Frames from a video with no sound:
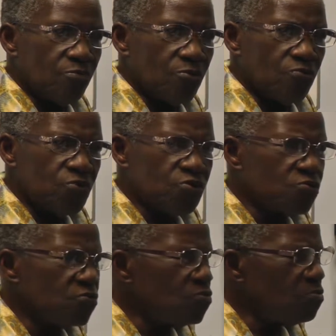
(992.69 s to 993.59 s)
most
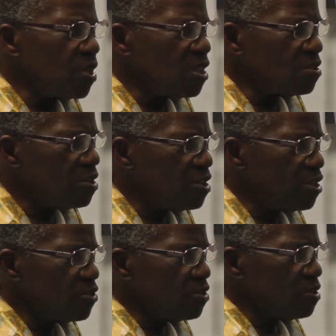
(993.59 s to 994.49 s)
cruel
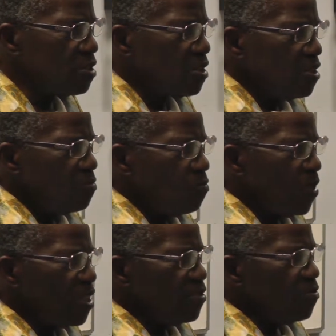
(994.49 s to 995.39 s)
conditions.
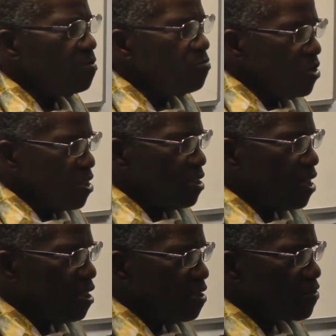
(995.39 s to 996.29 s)
When your mother
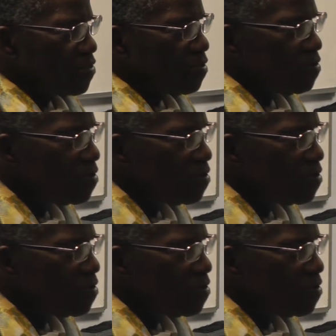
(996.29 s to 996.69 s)
asks you,